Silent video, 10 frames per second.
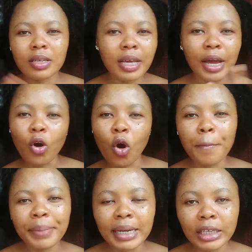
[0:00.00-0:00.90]
in
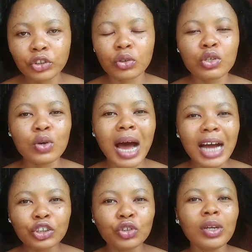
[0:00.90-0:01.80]
combination to
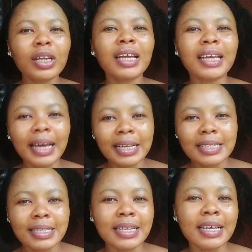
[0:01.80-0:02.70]
actually
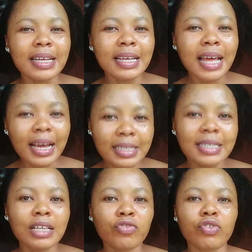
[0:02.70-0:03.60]
get the
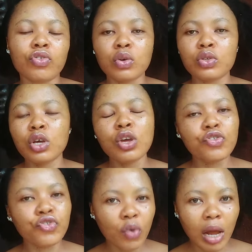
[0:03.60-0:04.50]
exact result
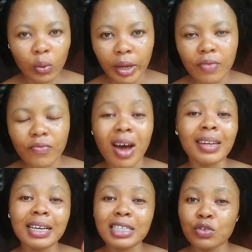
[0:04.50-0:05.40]
you are looking for,
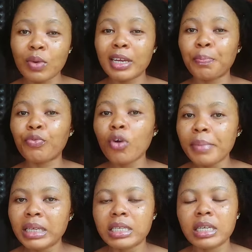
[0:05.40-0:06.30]
and that is where the pro
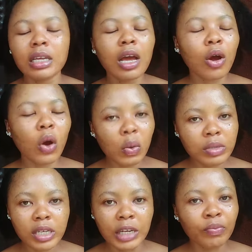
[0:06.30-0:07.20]
mixing
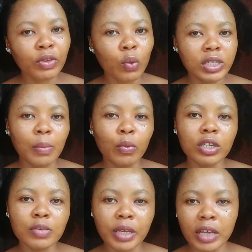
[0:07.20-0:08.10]
comes in, which I'm
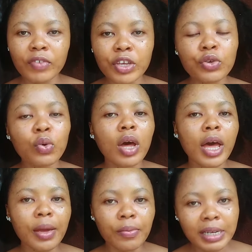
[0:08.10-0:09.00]
going to be giving you
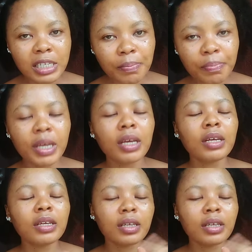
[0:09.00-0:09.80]
a recipe